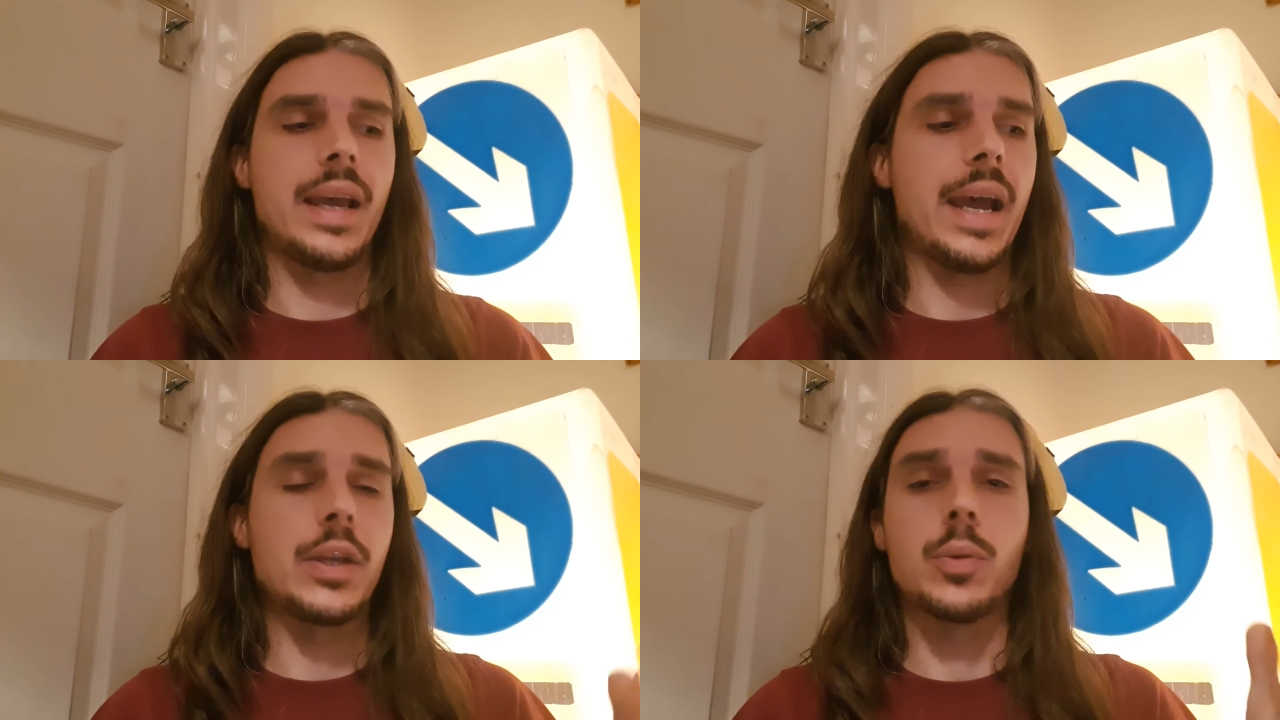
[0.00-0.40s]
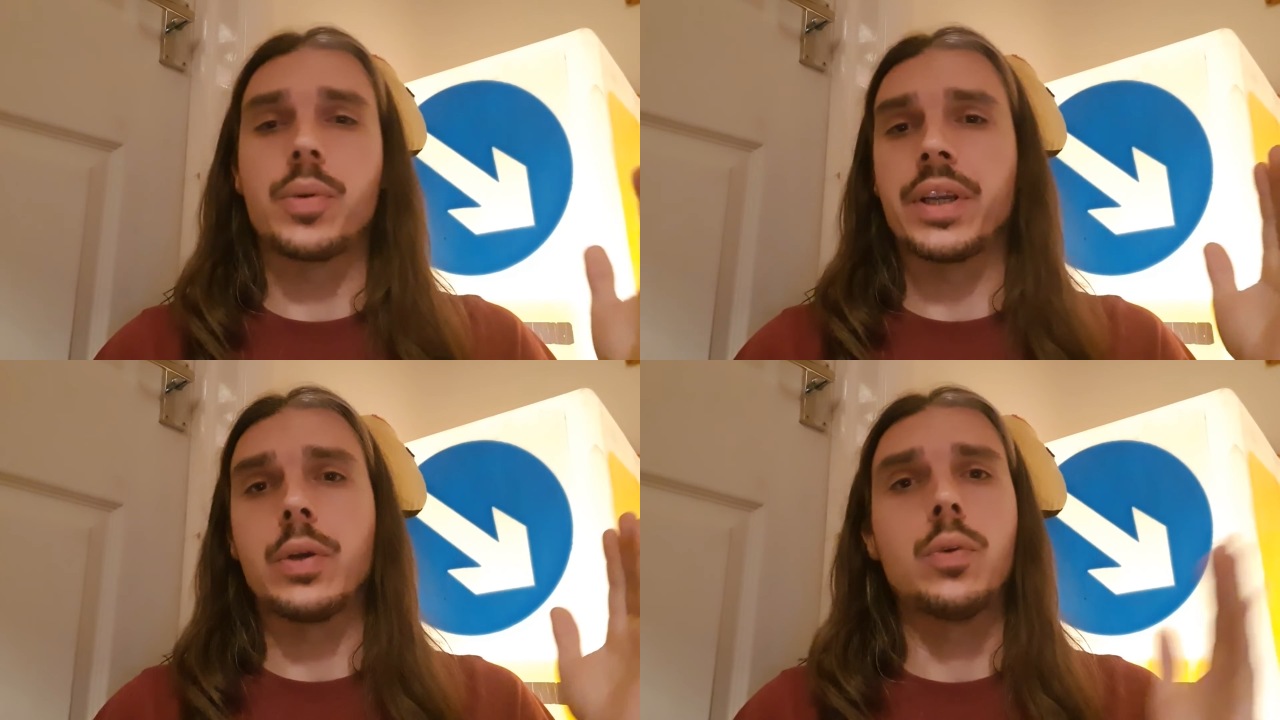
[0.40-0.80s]
and you'll
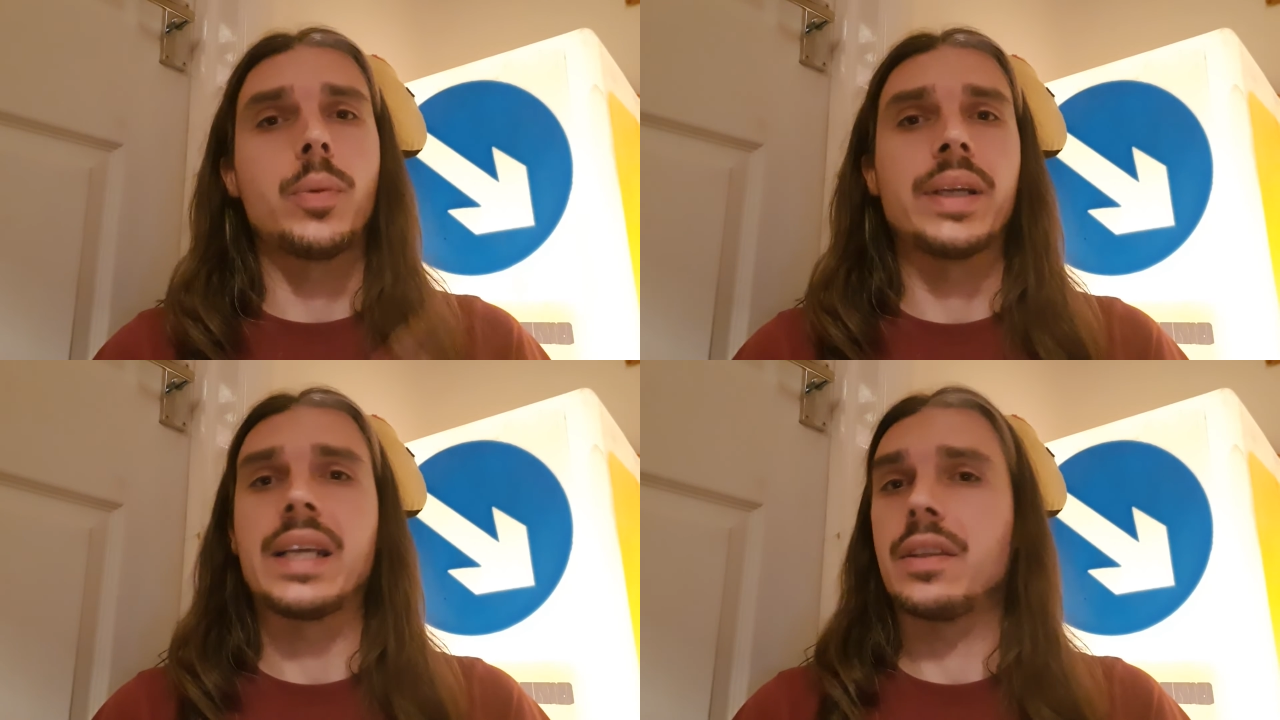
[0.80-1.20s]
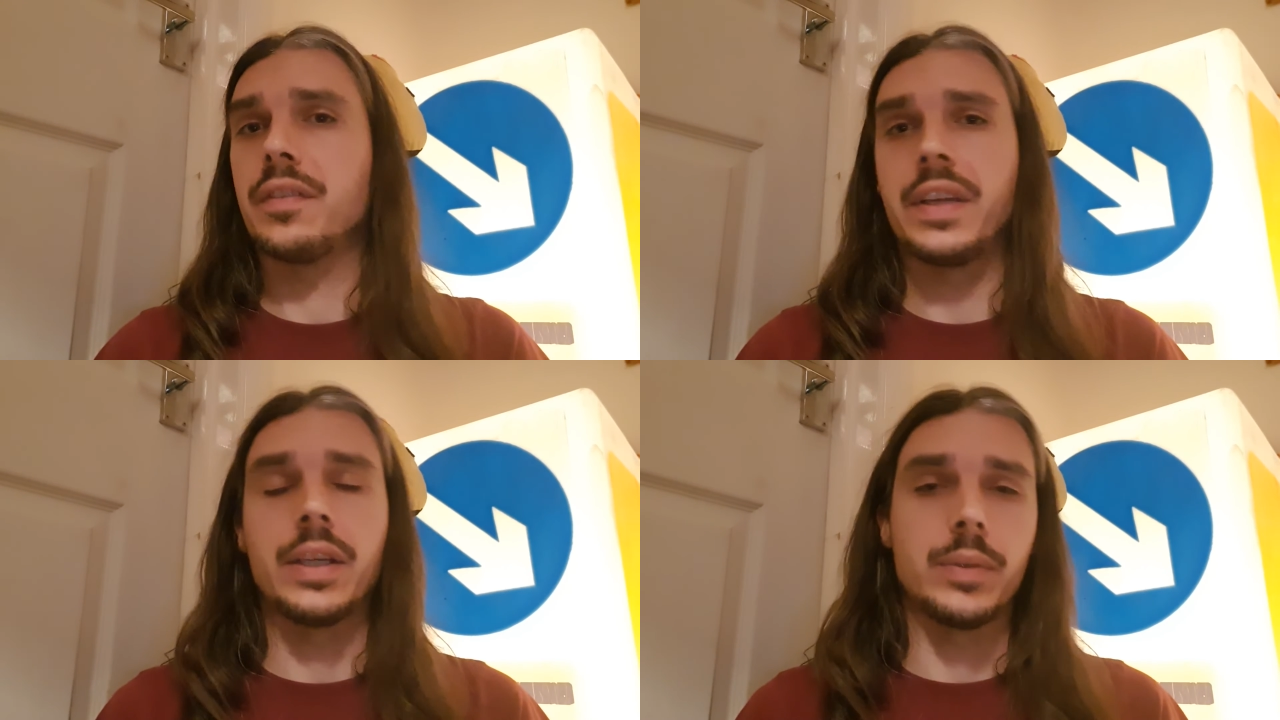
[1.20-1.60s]
bring it all the way down, the
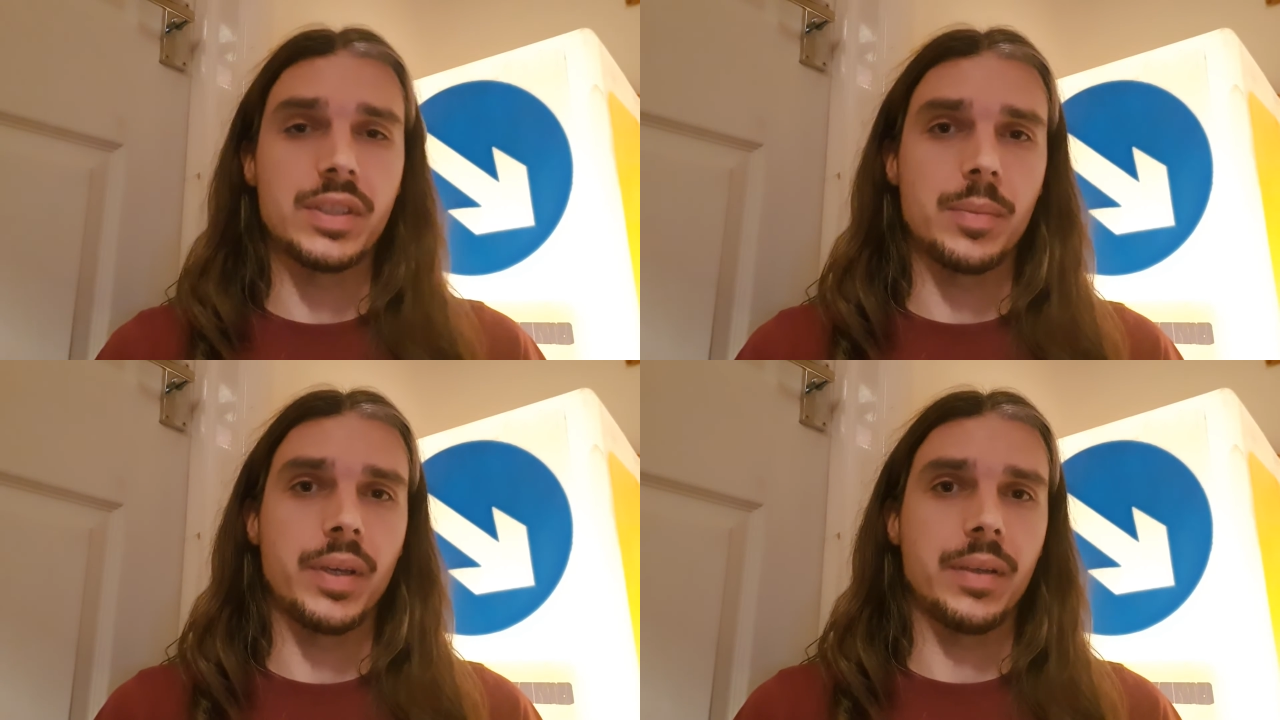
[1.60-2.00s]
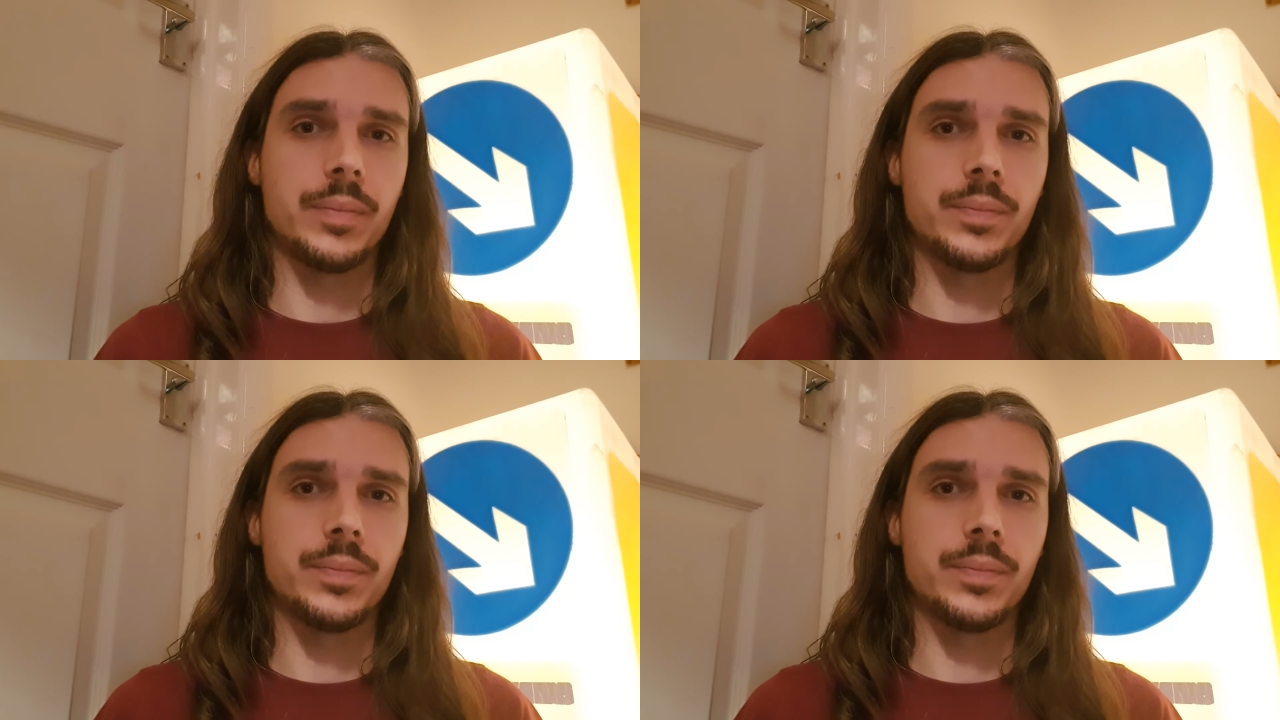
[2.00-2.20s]
feeling will disappear.